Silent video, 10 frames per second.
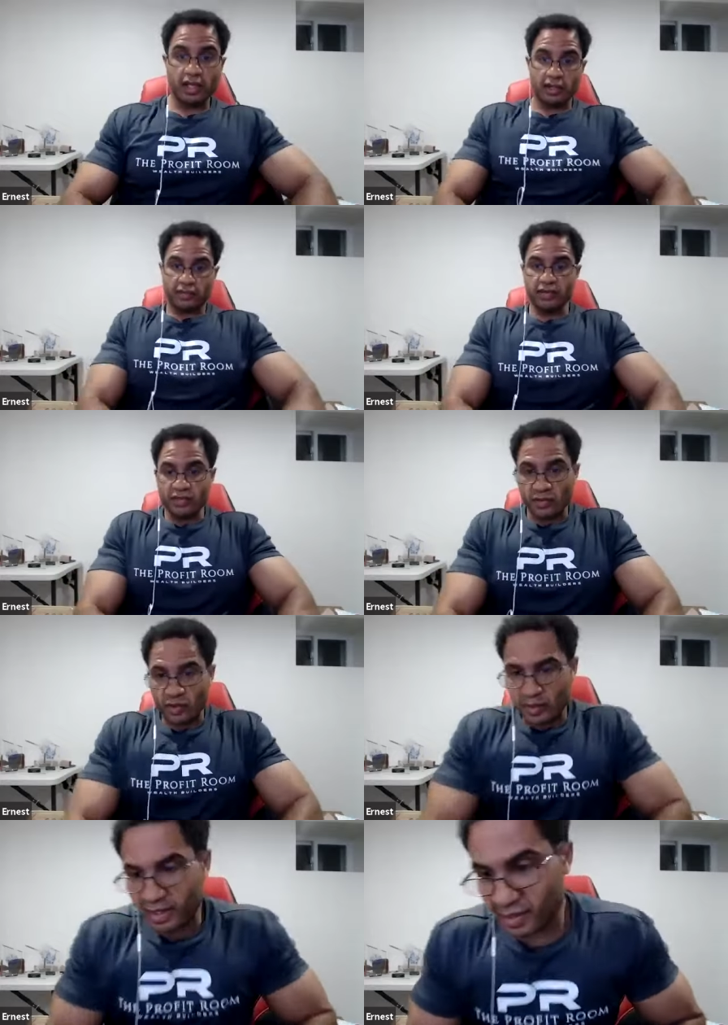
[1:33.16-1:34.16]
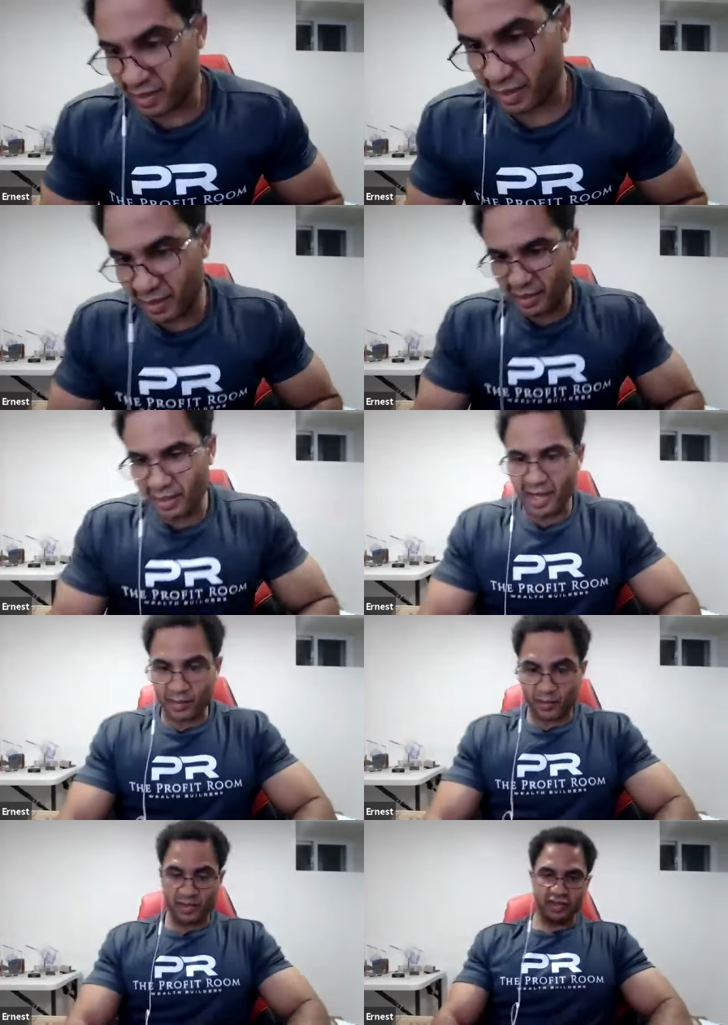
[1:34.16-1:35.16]
So first of all, I'd like to say
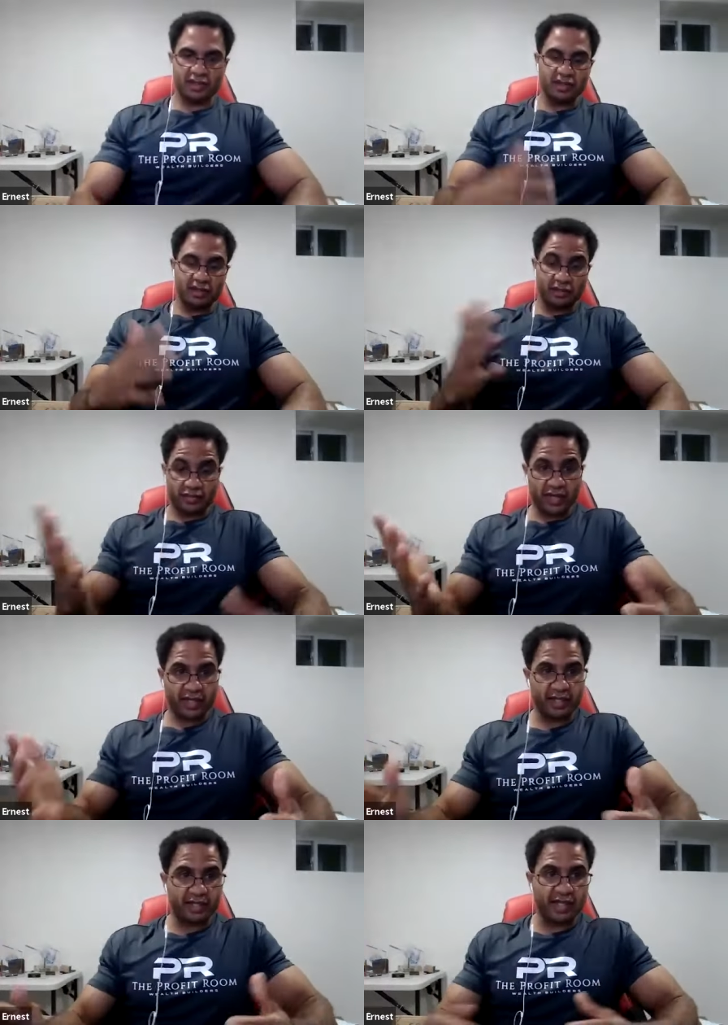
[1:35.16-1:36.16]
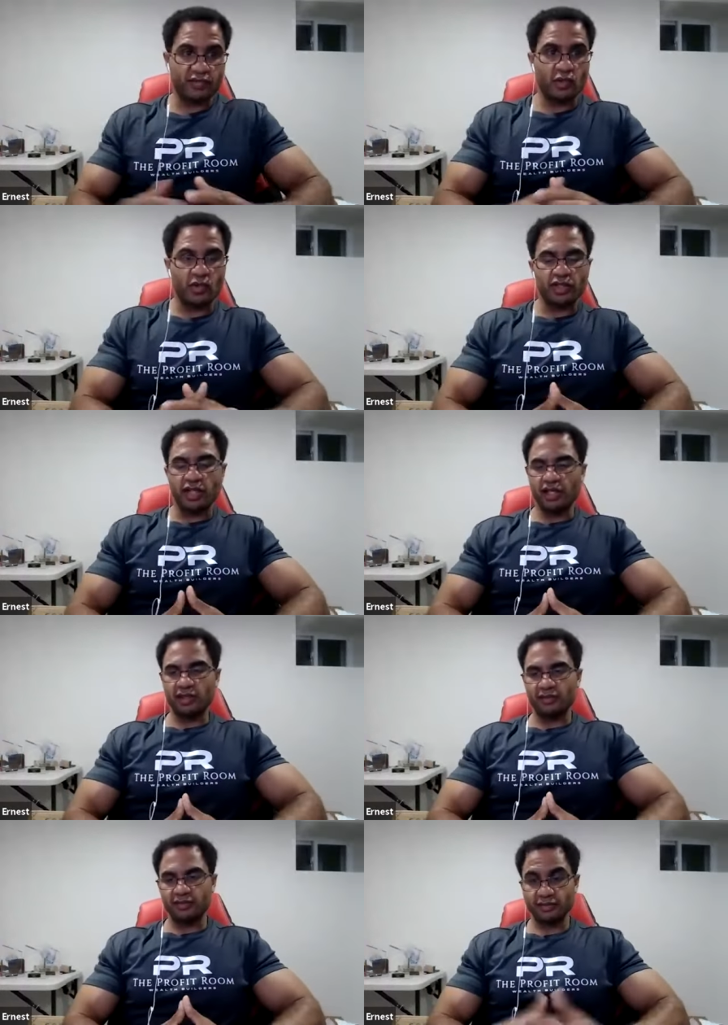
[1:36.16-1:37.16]
happy Friday to everyone.
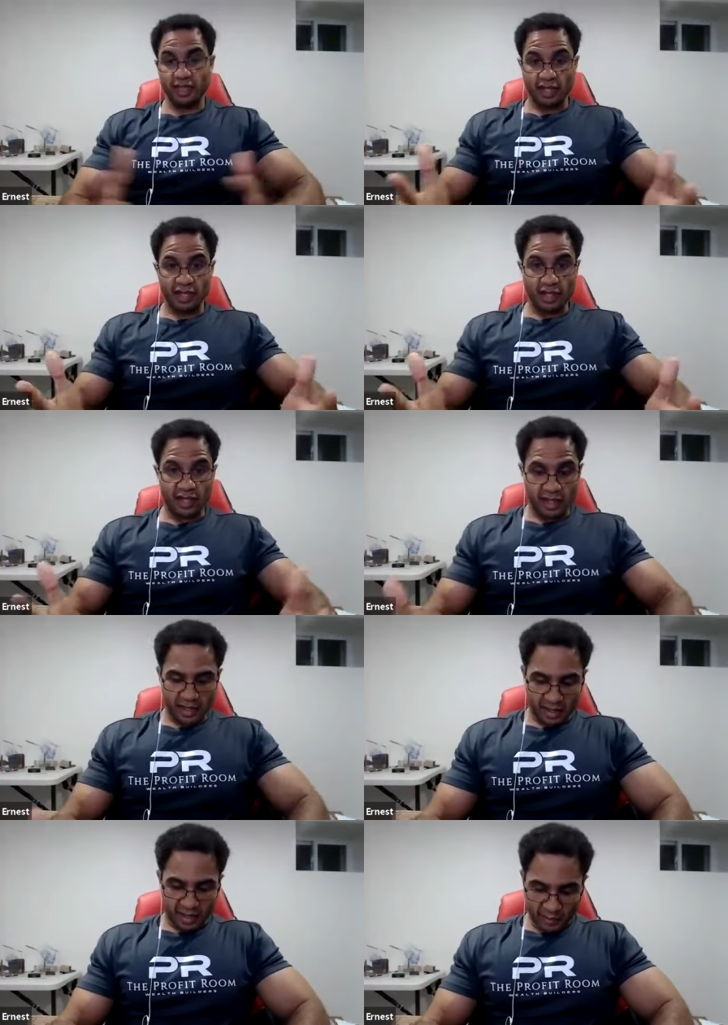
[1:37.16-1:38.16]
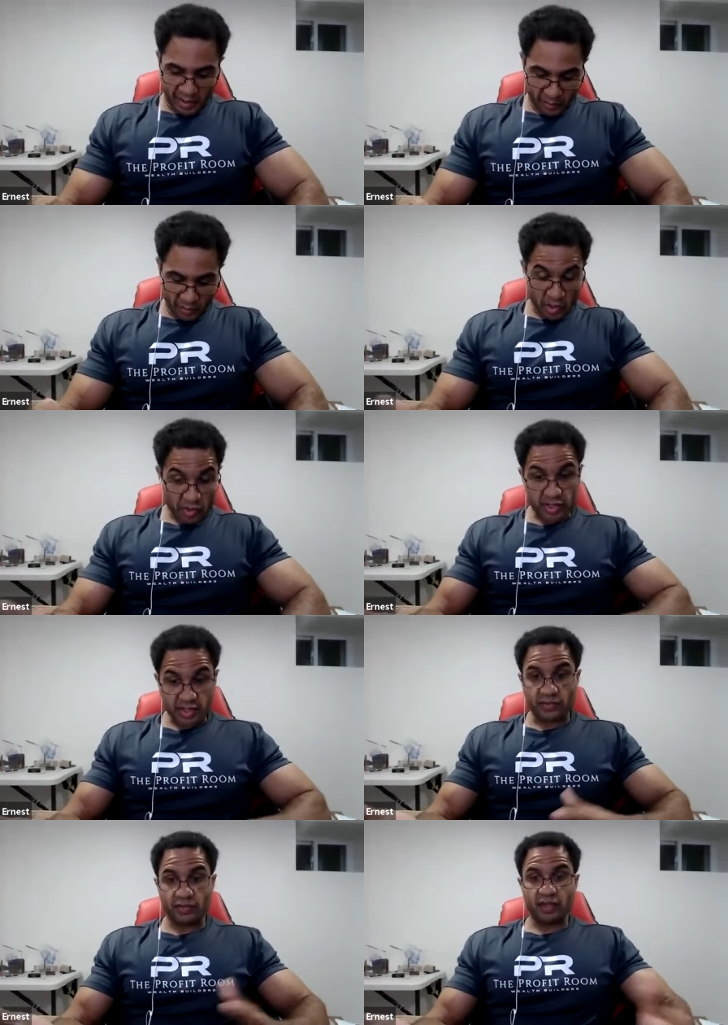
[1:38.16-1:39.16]
My name is Ernest.
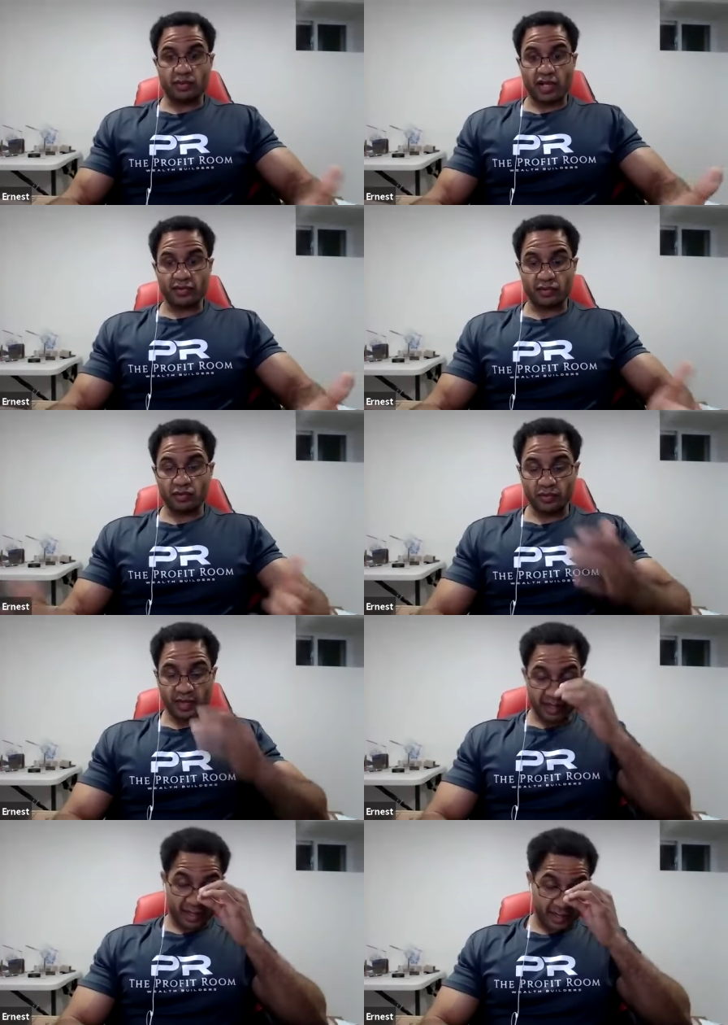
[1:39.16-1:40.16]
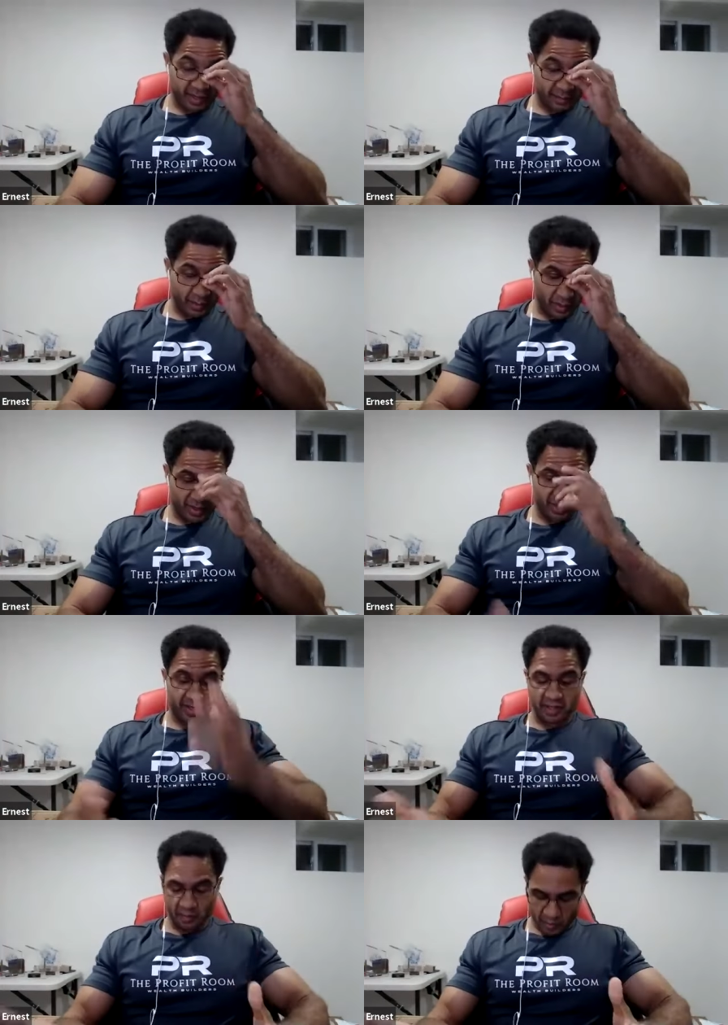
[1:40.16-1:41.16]
I'm from theprofitroom.com. I'm one of the
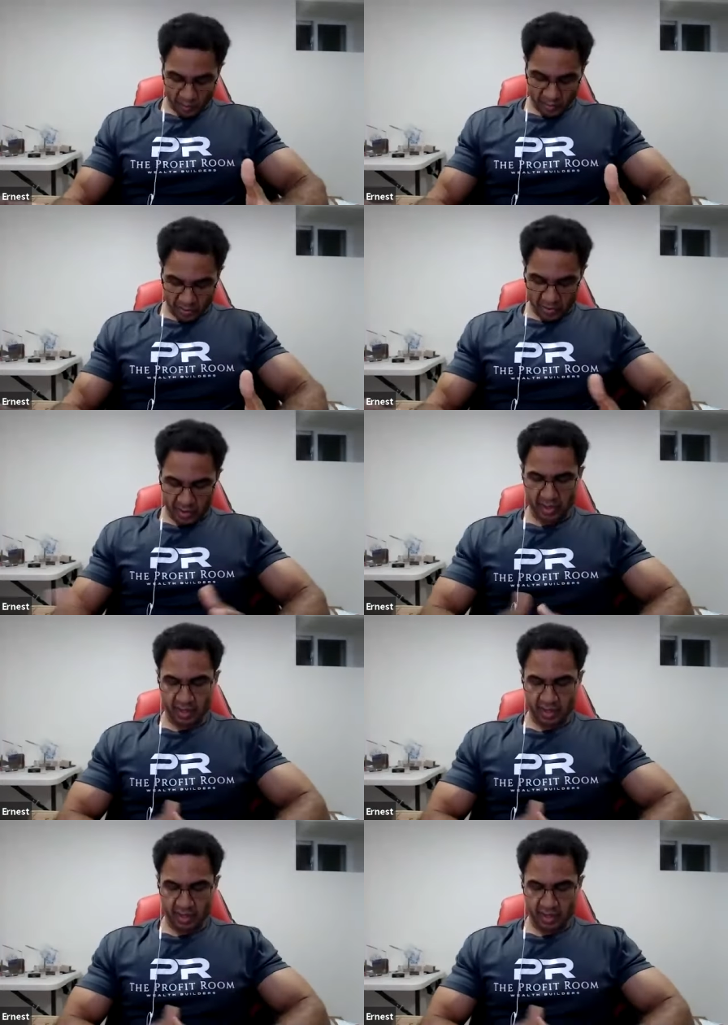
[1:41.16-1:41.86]
team members.